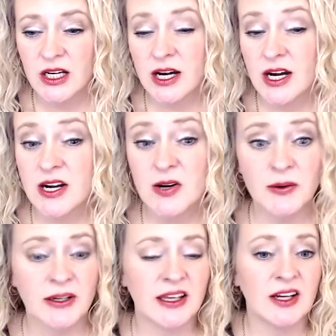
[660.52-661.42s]

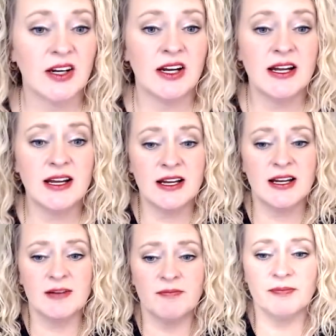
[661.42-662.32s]
Oh,
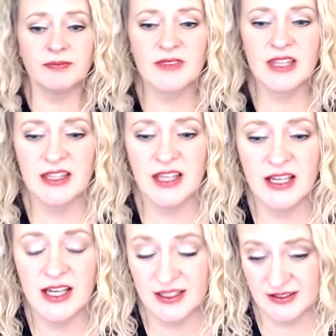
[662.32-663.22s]

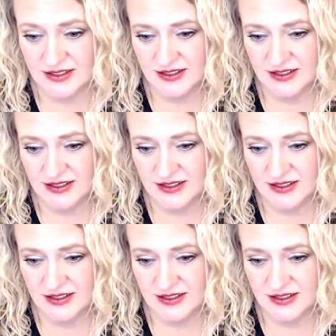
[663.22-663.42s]
I